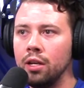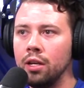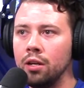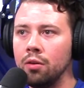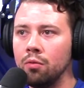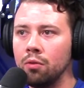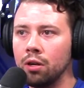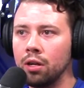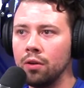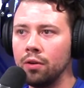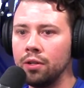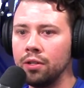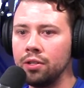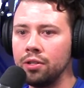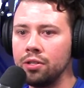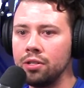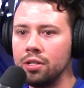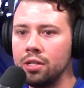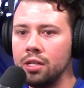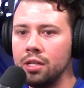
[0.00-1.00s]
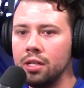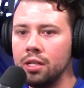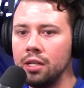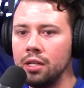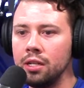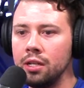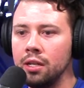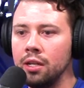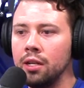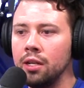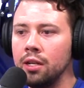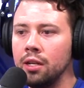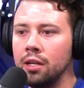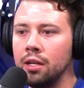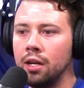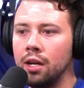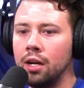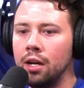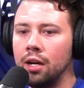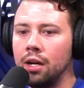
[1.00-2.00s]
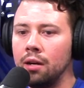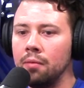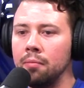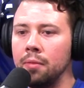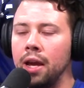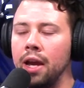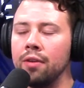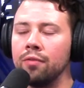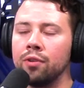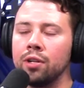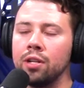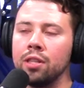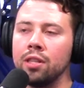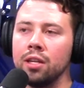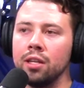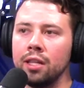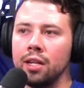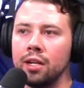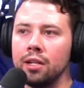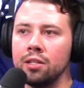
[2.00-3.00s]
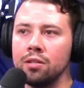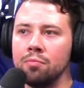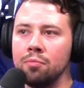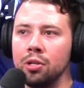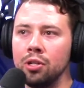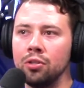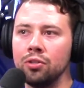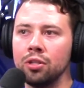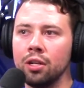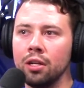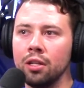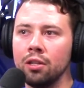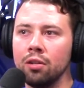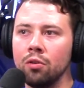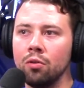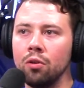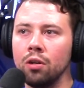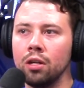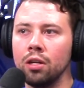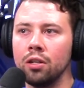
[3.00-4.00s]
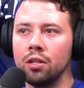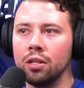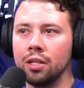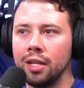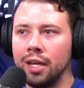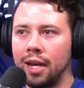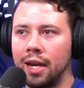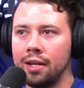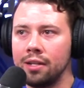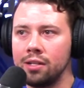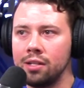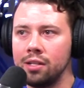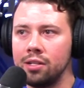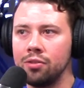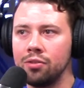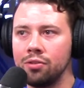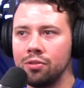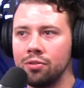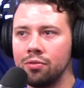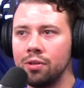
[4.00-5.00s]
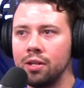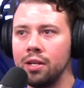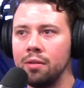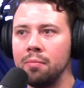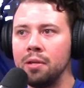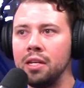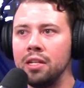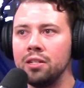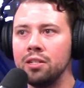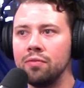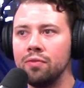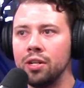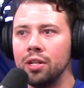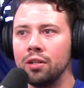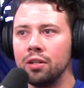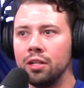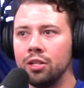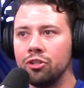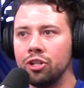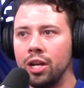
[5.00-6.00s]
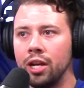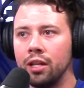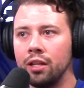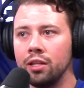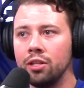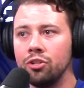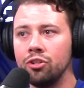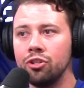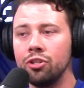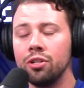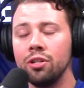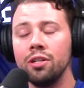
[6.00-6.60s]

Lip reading: We're going to see everything that is built on the oil and gas industry be severely challenged,